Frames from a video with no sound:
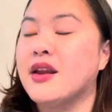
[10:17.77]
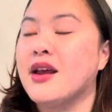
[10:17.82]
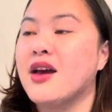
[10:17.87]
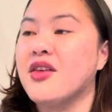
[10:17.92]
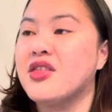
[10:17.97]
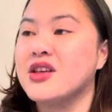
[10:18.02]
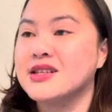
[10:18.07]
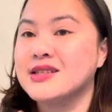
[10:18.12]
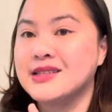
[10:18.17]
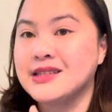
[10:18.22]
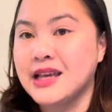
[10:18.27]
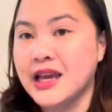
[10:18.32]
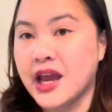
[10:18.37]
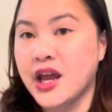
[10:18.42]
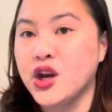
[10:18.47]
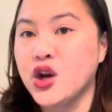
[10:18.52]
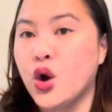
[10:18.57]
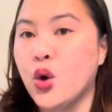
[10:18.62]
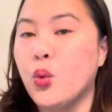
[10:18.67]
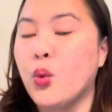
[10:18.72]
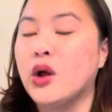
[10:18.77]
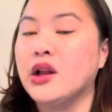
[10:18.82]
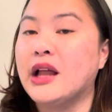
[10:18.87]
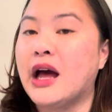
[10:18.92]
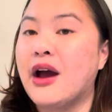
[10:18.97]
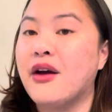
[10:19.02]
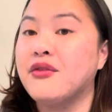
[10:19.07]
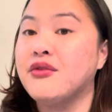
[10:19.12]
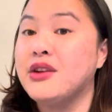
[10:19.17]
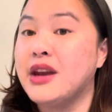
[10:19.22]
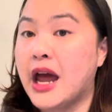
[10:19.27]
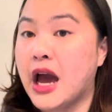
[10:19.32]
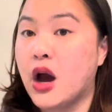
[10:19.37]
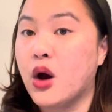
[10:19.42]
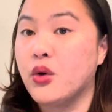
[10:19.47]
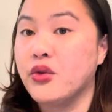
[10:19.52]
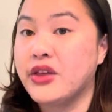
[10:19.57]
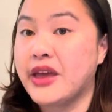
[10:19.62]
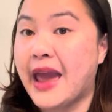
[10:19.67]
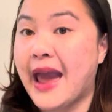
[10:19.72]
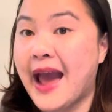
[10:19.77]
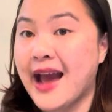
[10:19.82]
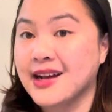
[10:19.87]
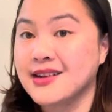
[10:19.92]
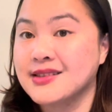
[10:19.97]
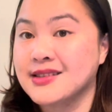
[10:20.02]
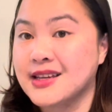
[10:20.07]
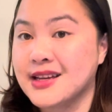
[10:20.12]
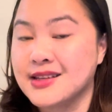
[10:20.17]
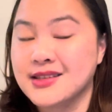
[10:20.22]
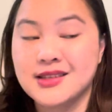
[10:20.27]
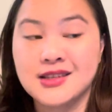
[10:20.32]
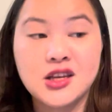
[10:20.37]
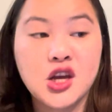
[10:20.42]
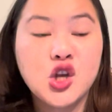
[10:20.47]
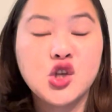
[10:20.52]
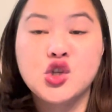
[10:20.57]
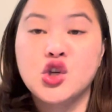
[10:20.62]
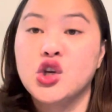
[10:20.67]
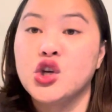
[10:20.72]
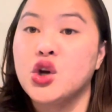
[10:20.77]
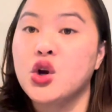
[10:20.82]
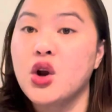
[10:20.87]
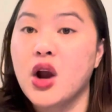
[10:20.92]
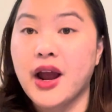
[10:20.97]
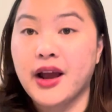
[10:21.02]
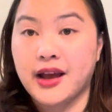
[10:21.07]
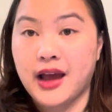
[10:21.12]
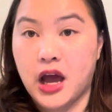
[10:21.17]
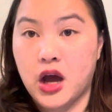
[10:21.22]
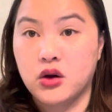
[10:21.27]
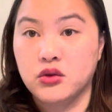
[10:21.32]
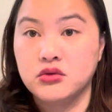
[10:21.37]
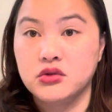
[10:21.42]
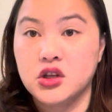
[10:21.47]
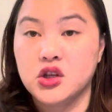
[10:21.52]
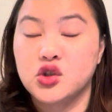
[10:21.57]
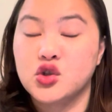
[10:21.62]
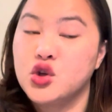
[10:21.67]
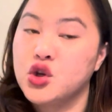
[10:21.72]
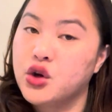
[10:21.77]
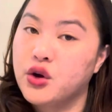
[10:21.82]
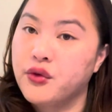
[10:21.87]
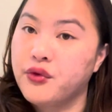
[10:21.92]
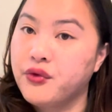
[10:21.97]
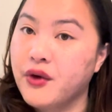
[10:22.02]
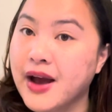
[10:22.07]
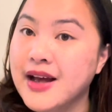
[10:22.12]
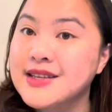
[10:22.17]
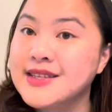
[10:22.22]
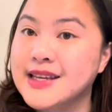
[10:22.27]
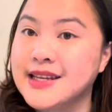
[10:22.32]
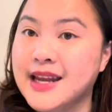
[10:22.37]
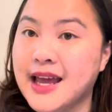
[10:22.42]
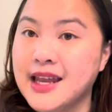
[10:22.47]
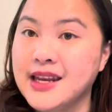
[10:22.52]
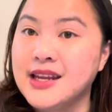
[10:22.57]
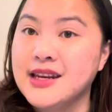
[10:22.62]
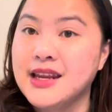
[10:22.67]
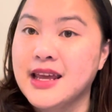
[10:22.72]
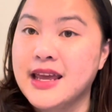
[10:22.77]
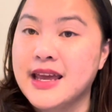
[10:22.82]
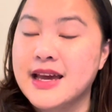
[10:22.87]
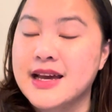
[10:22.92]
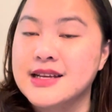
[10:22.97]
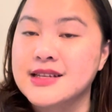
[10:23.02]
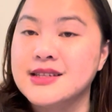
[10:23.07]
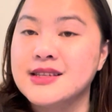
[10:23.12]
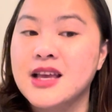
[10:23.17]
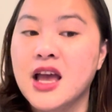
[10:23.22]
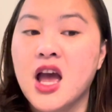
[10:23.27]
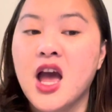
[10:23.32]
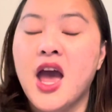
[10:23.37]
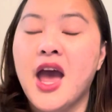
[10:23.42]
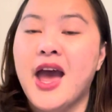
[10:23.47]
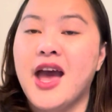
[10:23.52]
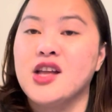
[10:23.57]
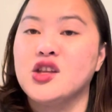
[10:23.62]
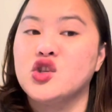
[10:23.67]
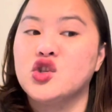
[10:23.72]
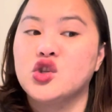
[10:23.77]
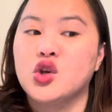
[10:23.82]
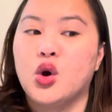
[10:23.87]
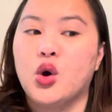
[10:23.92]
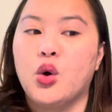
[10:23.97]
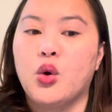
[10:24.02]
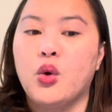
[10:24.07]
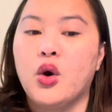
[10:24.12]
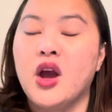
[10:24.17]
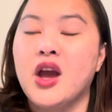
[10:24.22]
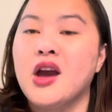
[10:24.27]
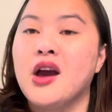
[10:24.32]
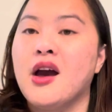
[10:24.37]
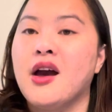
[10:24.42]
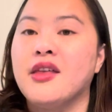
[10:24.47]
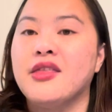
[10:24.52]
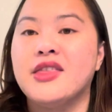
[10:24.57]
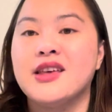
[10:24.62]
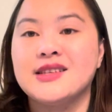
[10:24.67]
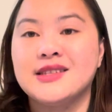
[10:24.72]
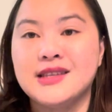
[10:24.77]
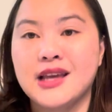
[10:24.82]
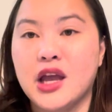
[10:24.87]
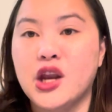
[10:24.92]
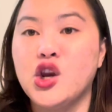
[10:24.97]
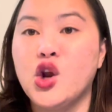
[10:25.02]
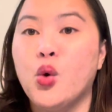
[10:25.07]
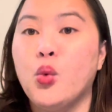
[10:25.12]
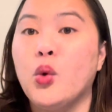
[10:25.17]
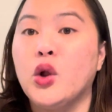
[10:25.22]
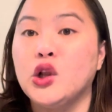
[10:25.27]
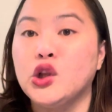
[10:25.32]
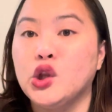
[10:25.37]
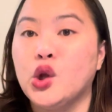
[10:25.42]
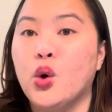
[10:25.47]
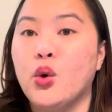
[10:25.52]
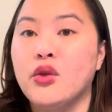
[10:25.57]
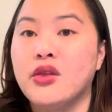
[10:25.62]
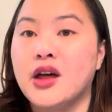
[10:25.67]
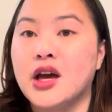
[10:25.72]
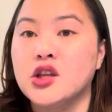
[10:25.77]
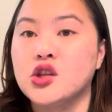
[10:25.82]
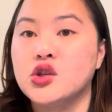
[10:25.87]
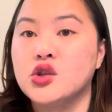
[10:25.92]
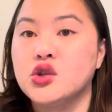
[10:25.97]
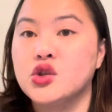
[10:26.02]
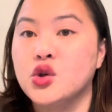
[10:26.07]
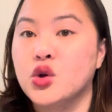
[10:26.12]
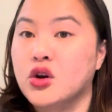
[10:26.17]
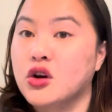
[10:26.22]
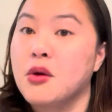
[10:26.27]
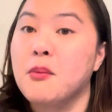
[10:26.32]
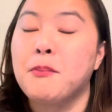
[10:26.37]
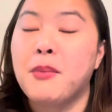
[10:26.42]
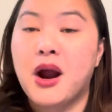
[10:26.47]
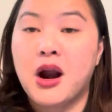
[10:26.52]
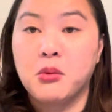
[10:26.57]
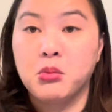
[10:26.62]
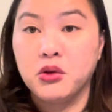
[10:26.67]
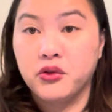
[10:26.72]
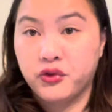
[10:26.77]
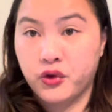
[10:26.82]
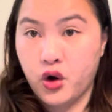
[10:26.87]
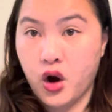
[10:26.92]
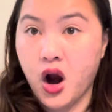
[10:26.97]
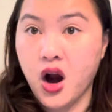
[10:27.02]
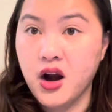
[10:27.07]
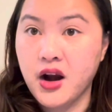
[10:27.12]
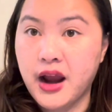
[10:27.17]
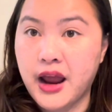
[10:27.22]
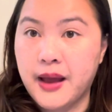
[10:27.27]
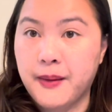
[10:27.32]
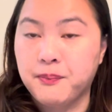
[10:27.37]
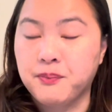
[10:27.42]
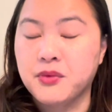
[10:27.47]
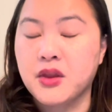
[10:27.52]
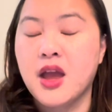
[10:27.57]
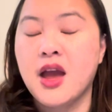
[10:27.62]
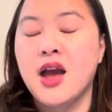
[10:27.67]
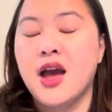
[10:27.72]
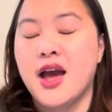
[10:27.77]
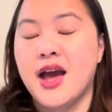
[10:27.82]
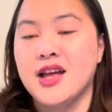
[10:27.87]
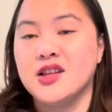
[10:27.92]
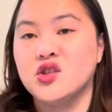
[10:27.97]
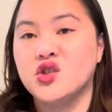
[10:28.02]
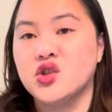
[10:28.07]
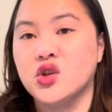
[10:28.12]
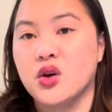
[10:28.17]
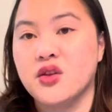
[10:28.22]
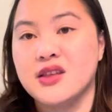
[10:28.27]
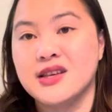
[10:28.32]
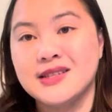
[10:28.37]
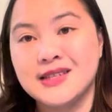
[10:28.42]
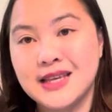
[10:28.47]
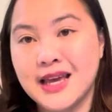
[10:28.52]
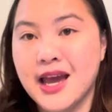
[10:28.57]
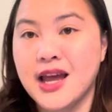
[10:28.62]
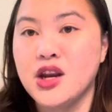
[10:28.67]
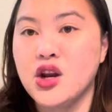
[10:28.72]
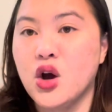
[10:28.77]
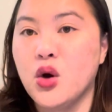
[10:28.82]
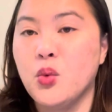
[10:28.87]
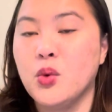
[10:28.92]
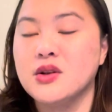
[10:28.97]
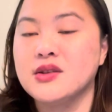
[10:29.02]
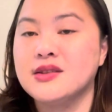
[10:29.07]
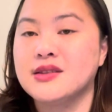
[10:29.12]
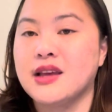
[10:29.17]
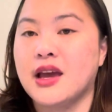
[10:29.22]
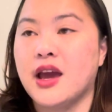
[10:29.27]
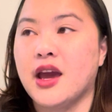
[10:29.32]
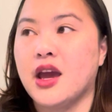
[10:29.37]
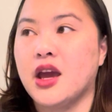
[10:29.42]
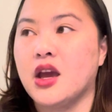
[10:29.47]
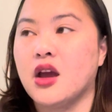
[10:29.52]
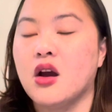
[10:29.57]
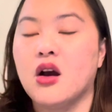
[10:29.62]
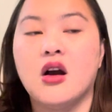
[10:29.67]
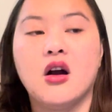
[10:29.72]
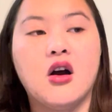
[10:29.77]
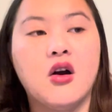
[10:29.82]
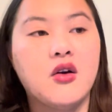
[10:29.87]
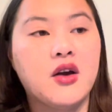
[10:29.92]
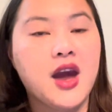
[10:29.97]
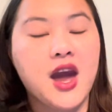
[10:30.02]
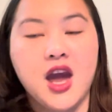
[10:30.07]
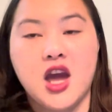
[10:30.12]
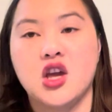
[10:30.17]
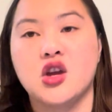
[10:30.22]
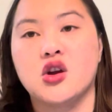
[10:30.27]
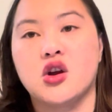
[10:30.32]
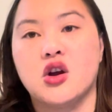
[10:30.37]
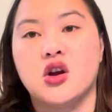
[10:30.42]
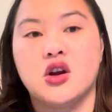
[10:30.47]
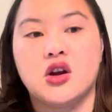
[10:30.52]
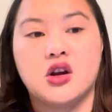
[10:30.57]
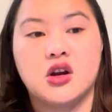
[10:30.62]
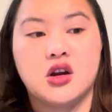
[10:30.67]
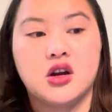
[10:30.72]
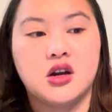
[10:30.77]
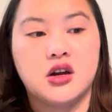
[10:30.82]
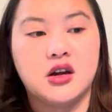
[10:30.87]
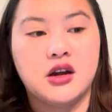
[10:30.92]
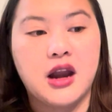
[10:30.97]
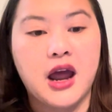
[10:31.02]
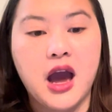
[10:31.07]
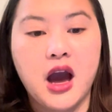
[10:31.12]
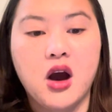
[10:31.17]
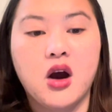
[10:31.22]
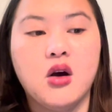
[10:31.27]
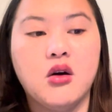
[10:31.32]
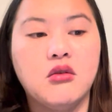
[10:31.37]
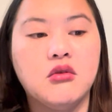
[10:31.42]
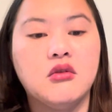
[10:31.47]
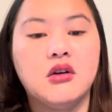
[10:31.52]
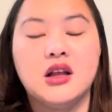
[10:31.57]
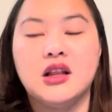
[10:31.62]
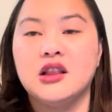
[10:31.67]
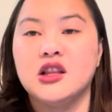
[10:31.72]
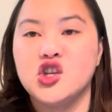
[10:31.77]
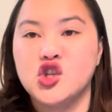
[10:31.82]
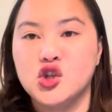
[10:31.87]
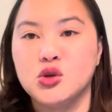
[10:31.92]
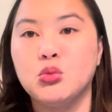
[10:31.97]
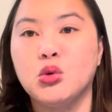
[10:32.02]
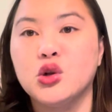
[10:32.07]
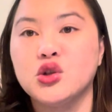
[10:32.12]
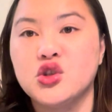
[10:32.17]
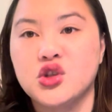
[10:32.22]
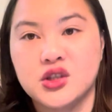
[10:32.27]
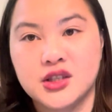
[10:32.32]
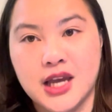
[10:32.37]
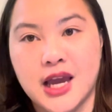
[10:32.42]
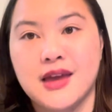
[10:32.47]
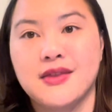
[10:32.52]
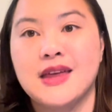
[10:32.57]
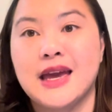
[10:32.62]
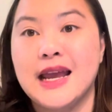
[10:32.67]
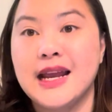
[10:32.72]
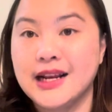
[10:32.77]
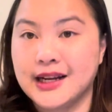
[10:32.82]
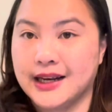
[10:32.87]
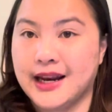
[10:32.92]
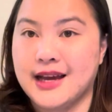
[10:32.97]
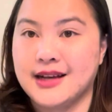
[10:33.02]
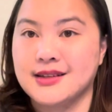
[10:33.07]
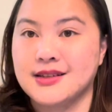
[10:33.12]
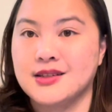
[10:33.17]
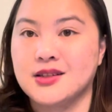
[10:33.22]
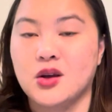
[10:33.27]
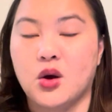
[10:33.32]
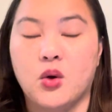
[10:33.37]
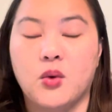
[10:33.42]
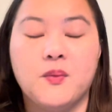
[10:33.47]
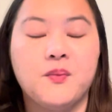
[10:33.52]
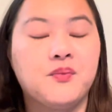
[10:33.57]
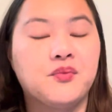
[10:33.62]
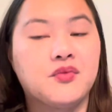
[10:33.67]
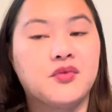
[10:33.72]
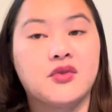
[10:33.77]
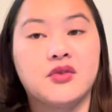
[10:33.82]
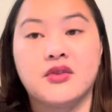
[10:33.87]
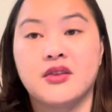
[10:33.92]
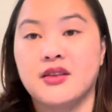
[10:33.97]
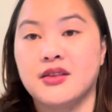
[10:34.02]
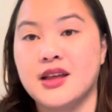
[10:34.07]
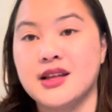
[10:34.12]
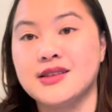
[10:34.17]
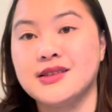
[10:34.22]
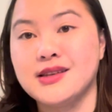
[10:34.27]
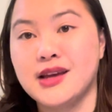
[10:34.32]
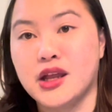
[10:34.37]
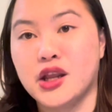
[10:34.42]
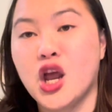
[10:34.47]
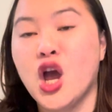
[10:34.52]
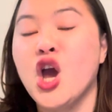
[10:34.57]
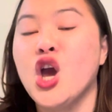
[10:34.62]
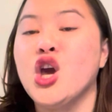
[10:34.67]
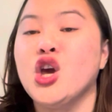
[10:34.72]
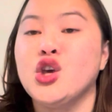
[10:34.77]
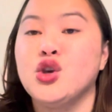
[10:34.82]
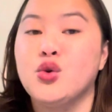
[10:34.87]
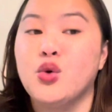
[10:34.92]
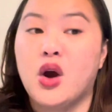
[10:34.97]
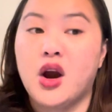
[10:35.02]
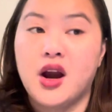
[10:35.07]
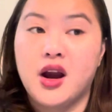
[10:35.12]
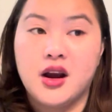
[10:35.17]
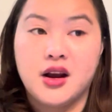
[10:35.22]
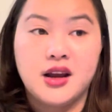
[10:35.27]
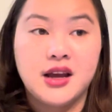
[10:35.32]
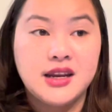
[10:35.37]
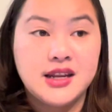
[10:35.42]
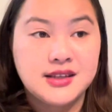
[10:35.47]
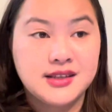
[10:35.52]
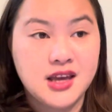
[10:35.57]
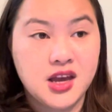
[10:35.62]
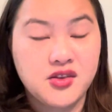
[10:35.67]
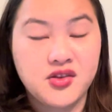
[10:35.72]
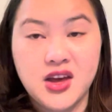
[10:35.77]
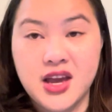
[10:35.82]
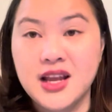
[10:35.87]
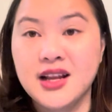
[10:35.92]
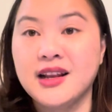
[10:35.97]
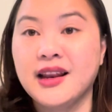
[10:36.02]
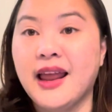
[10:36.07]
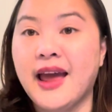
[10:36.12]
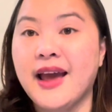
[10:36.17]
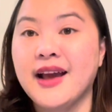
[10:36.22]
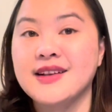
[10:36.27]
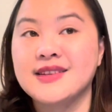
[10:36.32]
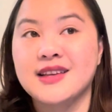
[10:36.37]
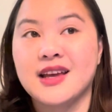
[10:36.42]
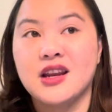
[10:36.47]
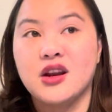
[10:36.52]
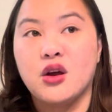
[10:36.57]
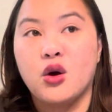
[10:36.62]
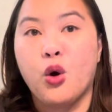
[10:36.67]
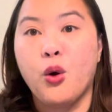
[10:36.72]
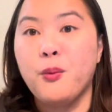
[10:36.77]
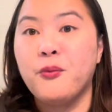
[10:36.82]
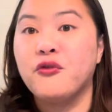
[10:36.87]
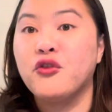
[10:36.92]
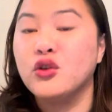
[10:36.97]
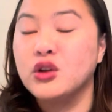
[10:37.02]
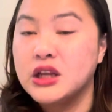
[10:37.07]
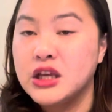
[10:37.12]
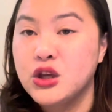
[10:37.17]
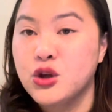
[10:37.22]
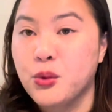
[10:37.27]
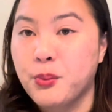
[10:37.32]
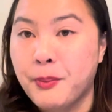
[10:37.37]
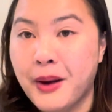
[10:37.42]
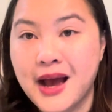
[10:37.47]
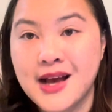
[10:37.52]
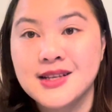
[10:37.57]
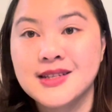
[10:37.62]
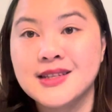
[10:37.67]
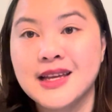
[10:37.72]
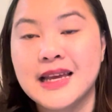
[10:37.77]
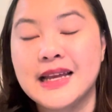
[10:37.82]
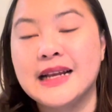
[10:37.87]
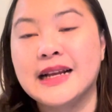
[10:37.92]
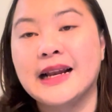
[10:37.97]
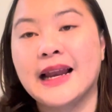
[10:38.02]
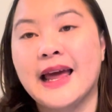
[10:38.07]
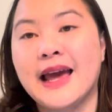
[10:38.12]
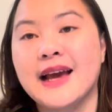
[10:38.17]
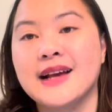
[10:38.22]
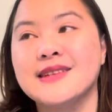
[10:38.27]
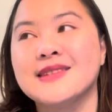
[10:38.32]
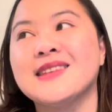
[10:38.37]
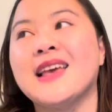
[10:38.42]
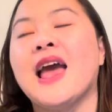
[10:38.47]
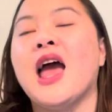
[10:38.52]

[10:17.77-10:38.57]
The CNO will have now the access to your account, to your files and NNAS. And so the CNO will know that you're comparable for RN. And so the CNO will say, okay, you're now eligible to take the NCLEX. So that's it. You are going to take the NCLEX and hopefully you pass the NCLEX.